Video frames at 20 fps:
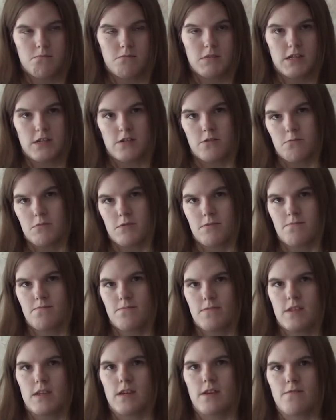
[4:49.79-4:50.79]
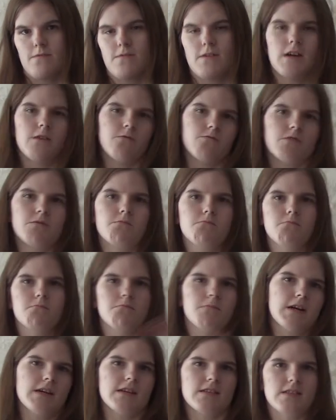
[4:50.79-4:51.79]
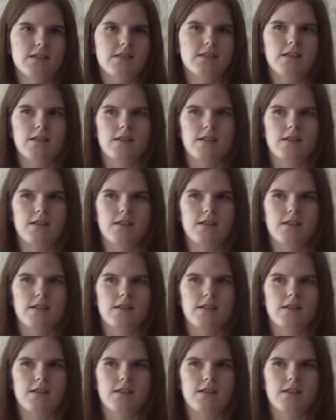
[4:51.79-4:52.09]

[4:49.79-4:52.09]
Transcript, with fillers: medium if I would buy it